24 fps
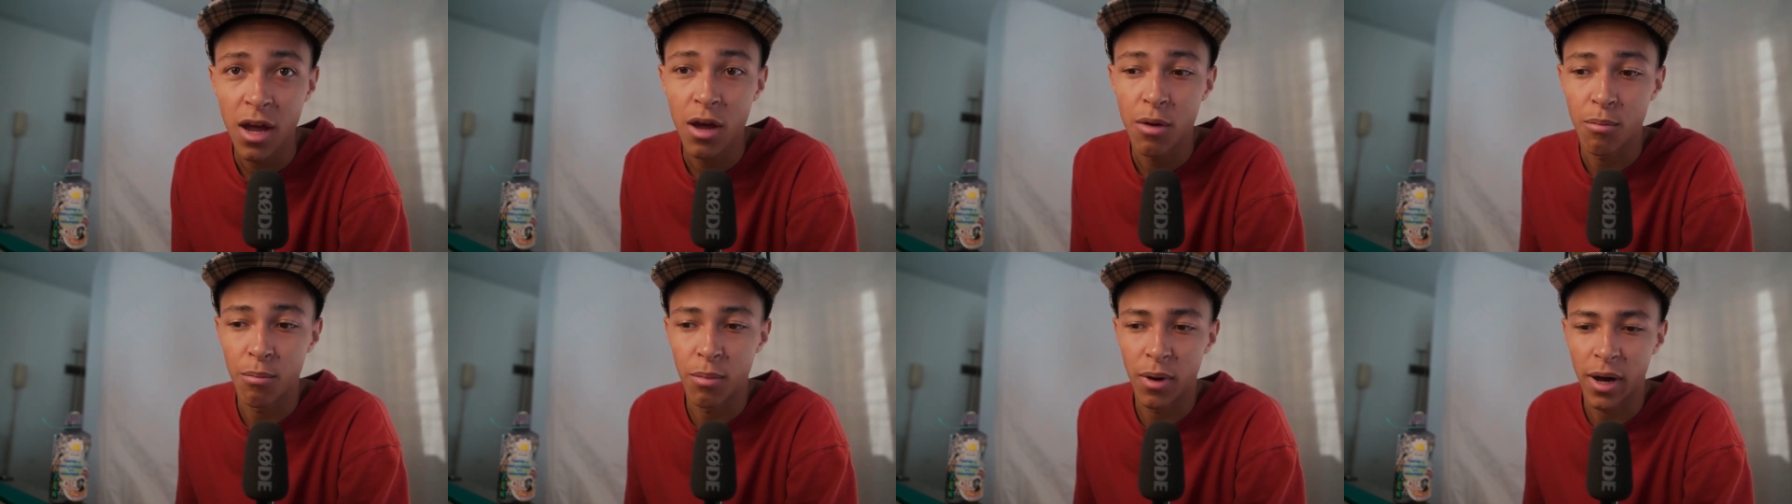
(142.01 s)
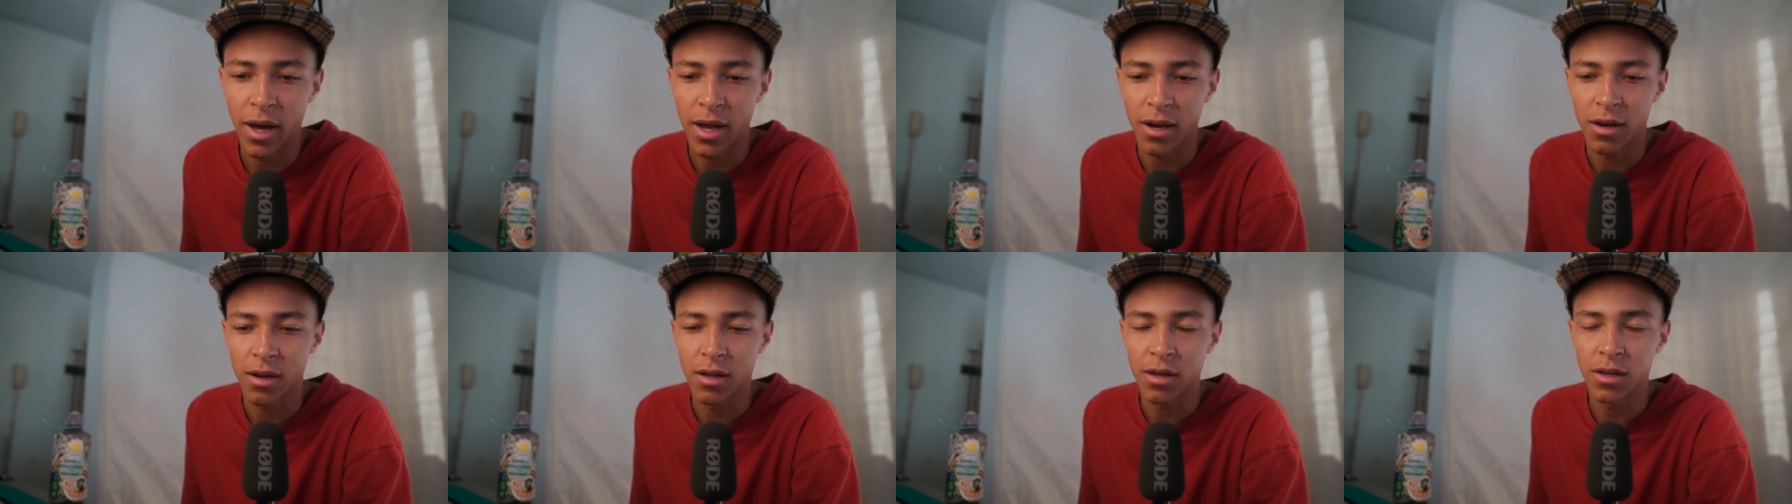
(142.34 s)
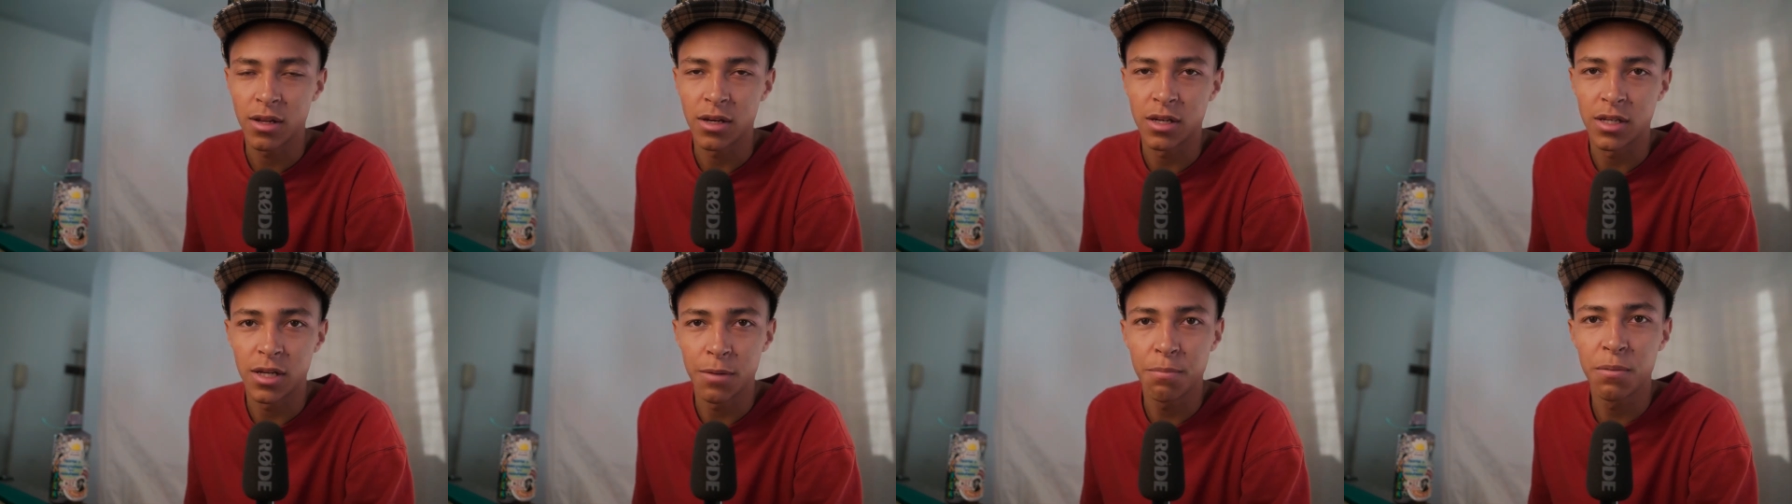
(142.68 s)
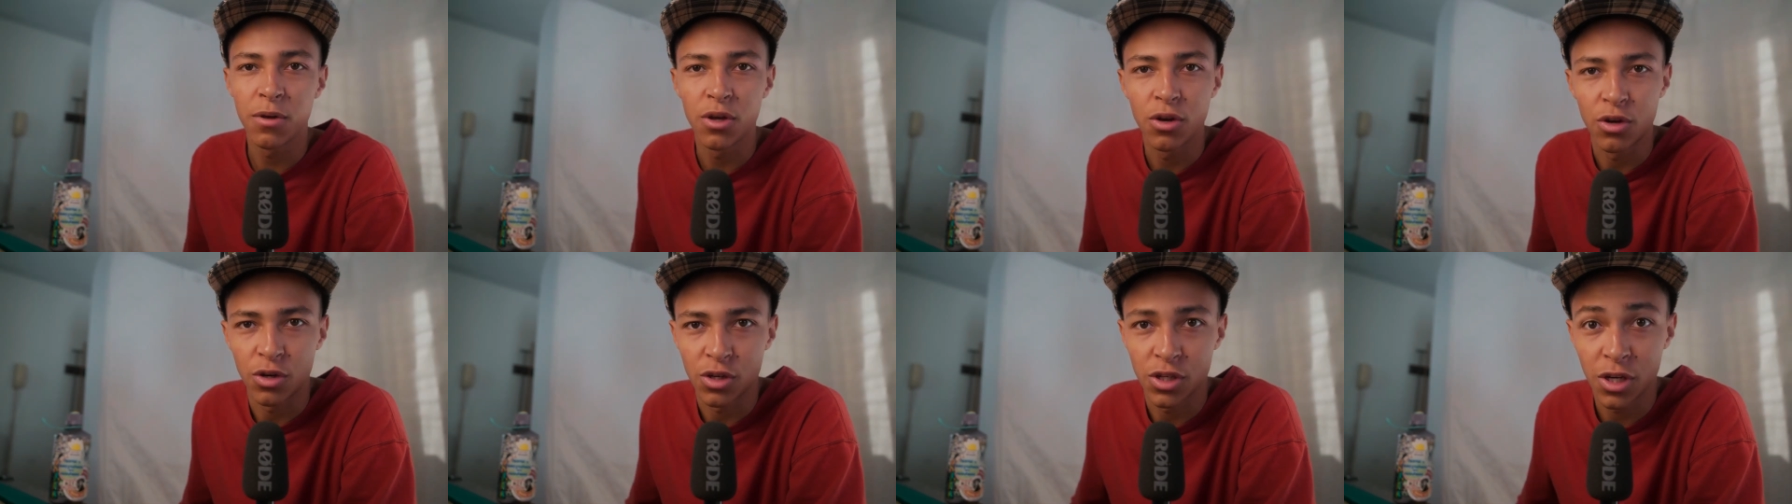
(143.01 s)
but
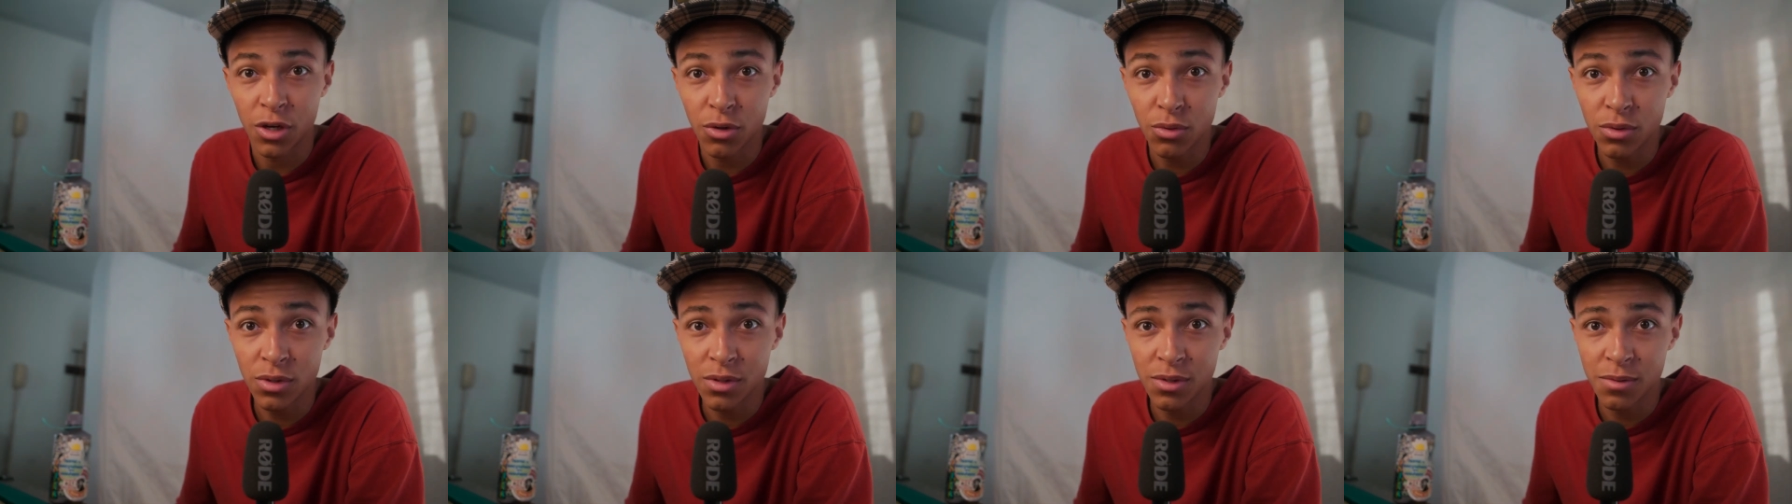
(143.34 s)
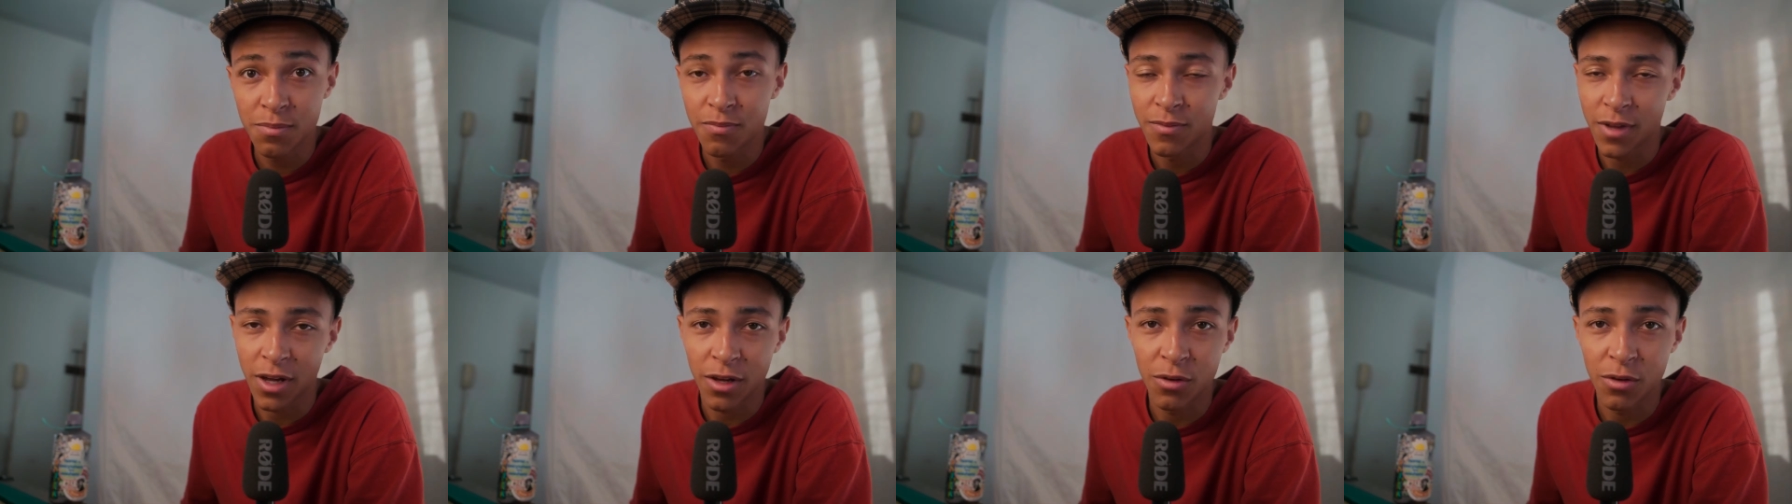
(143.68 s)
dipping your toes,